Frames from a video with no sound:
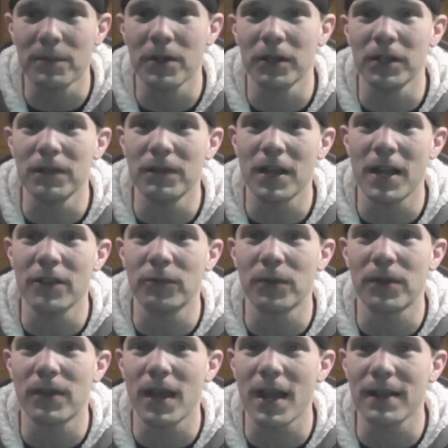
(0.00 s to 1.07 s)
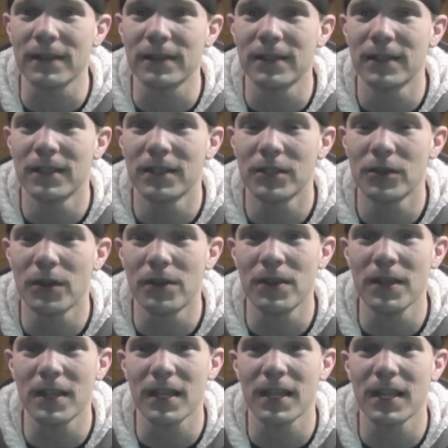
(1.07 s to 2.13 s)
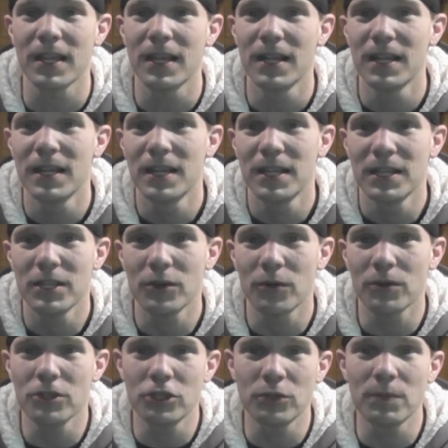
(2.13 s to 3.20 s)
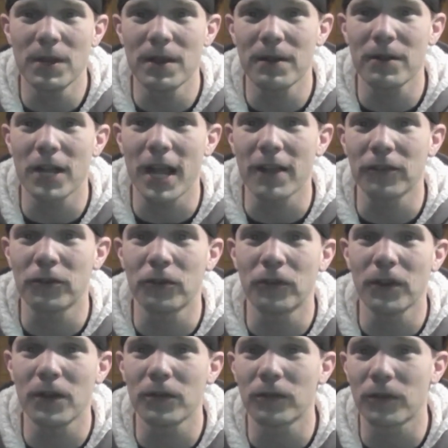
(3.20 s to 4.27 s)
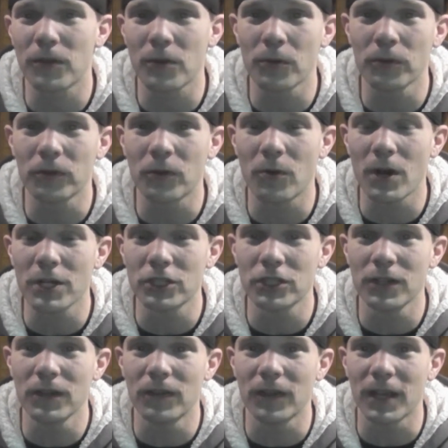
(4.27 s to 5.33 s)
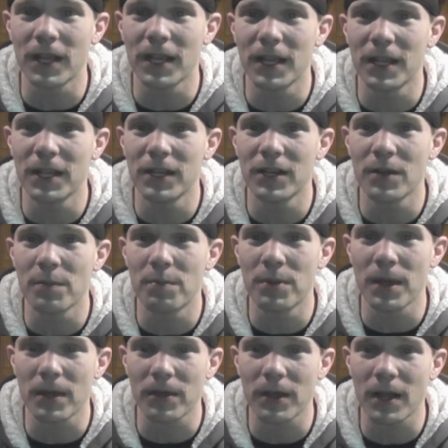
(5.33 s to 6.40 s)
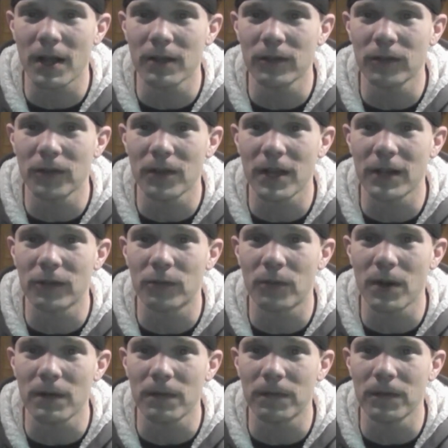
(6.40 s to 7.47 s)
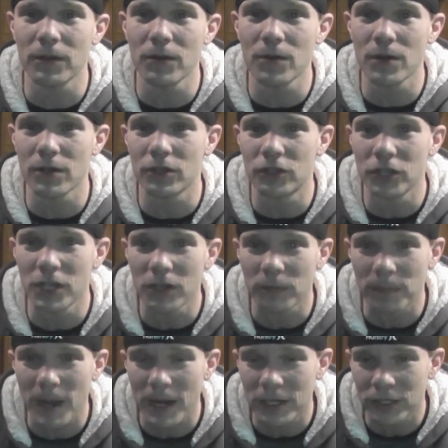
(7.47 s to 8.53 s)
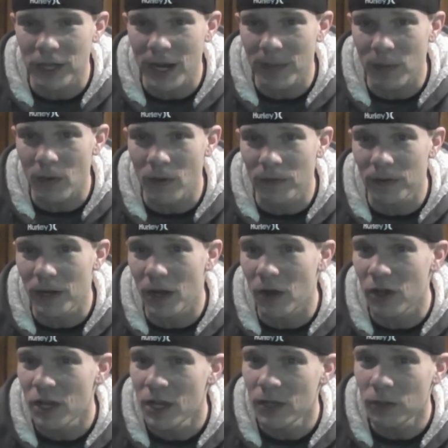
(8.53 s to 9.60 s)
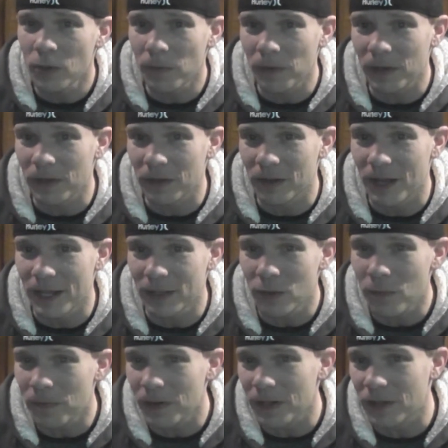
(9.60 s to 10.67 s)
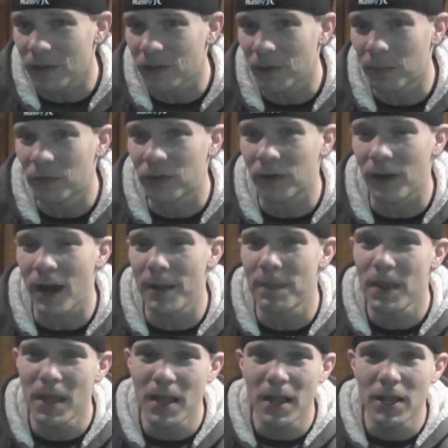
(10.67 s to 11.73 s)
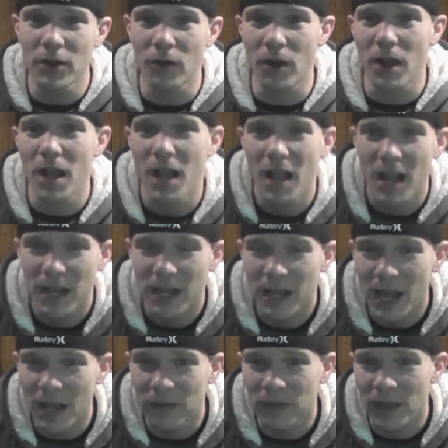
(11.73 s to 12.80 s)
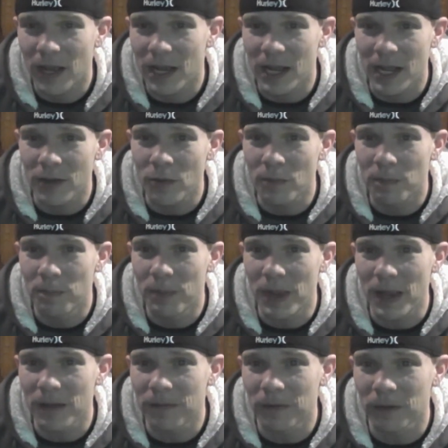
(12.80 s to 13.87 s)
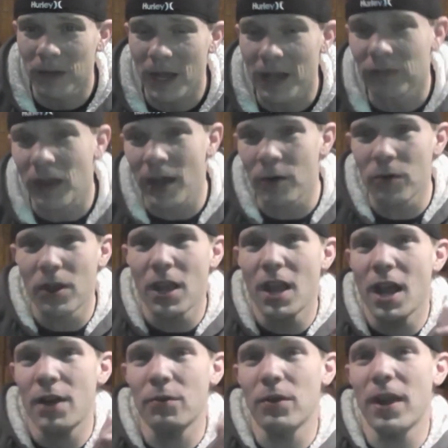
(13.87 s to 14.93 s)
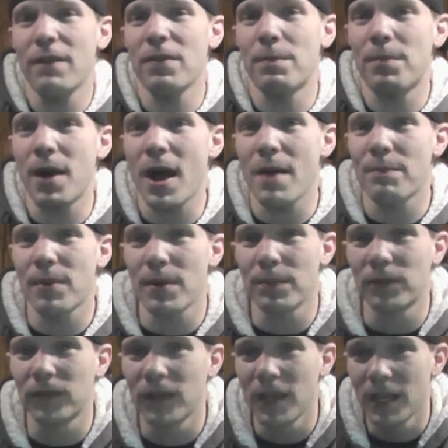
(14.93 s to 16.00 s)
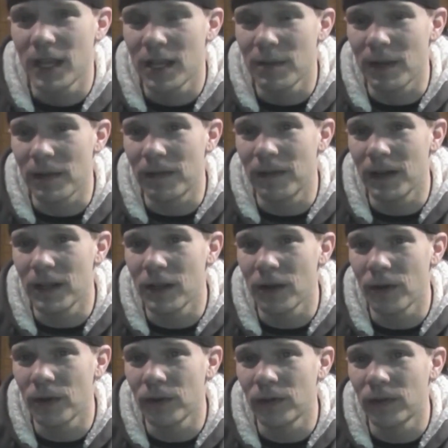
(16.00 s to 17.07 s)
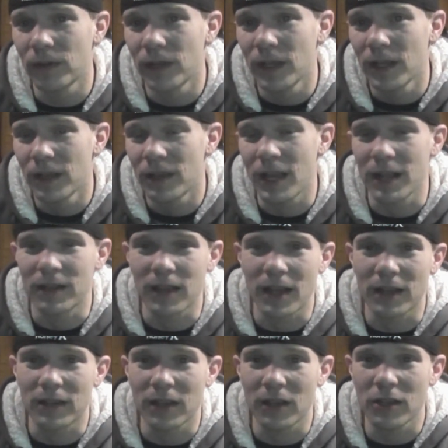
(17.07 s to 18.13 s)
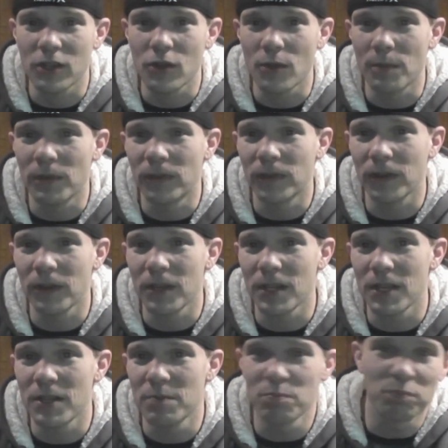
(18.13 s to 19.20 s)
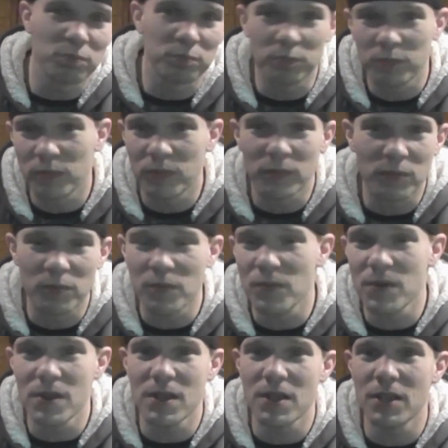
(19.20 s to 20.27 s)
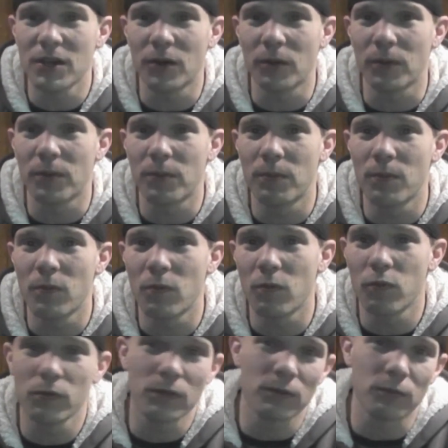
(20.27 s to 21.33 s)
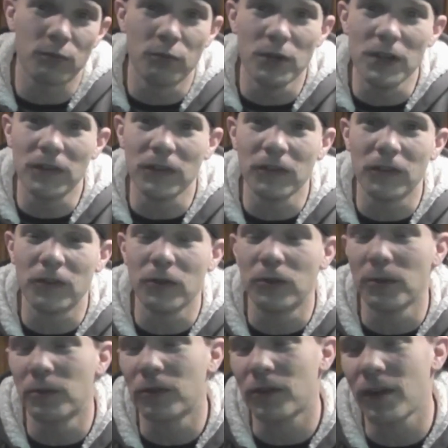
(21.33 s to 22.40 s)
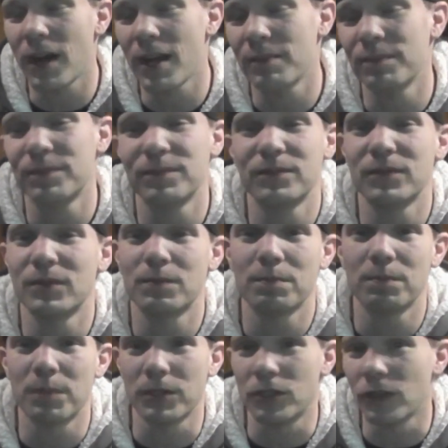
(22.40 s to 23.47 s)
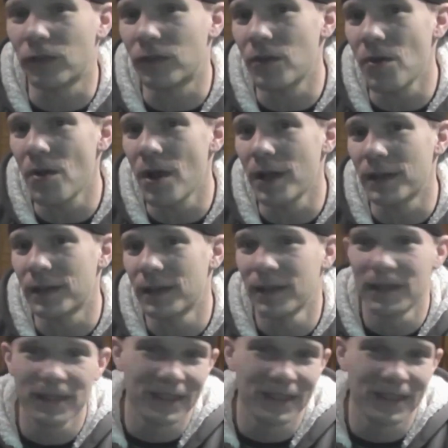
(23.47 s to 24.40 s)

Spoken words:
I'm going to leave you guys with that. You know, I think you know, you should be able to ask yourselves those questions and pick the console that's right for you. Genius Pie Trap, over and out. Don't forget to like. Don't forget to subscribe. You know, guys, I don't beg for likes. I don't have the pop-ups in my videos that telling you a bazillion, you know, reasons to subscribe. But just do it.